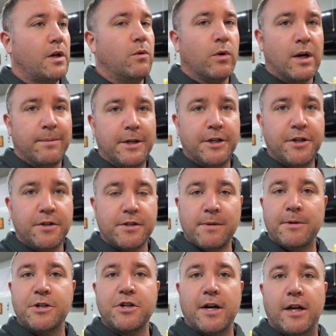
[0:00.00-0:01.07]
what I'm going to do is I'm
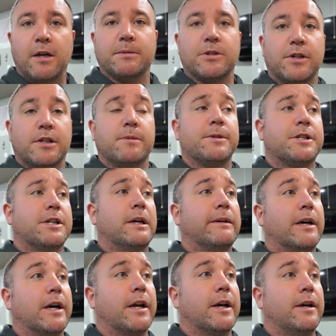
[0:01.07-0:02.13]
going to try to help transmission out
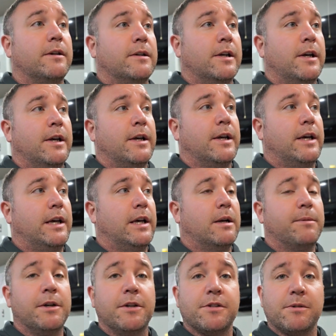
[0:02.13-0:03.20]
right now, and I'm
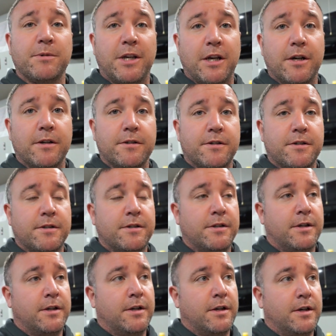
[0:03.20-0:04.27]
going to do some gears.
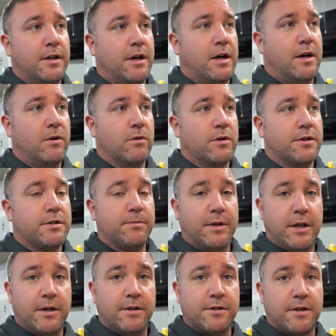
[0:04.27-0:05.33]
Ordered some
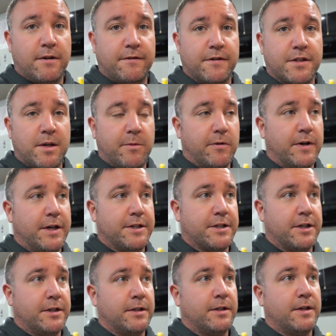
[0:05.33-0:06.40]
gears off of Summit
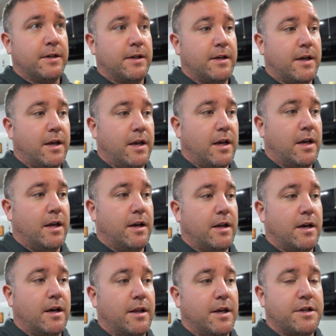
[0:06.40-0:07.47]
Racing, and
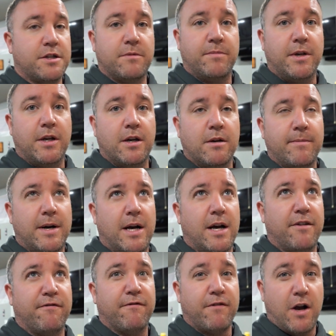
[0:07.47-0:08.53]
they should be here
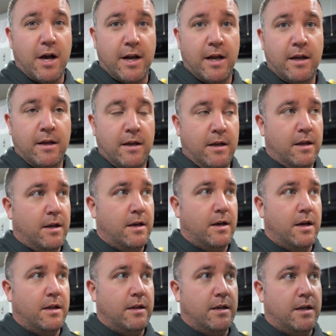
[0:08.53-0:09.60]
by Friday.
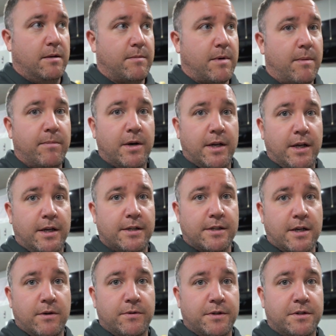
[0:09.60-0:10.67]
And then my buddy is
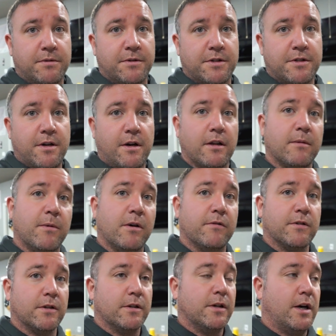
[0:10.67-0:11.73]
going to install them
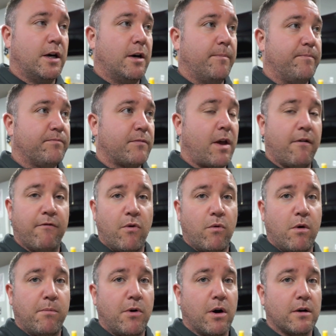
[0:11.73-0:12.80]
over at 4
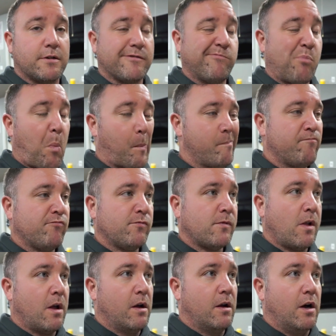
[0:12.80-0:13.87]
Wheel Parts
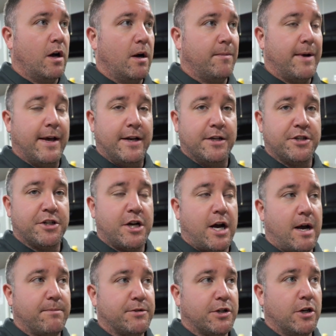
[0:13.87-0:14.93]
at his
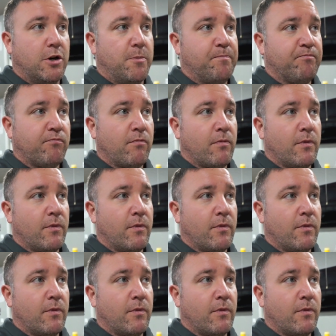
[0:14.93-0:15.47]
shop. So